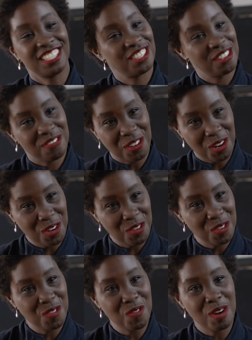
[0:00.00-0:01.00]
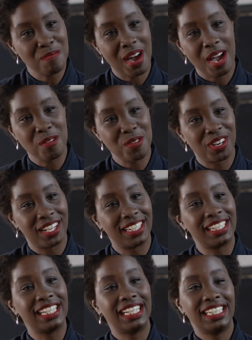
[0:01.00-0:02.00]
answer the phone one by
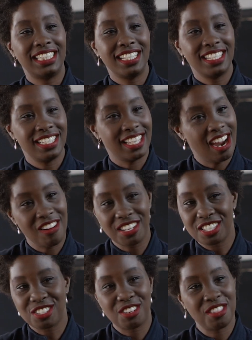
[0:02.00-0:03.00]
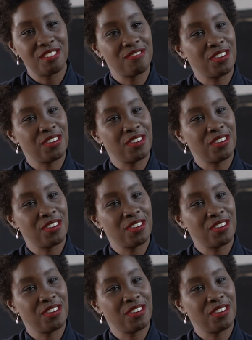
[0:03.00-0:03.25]
one. Darrell gets on the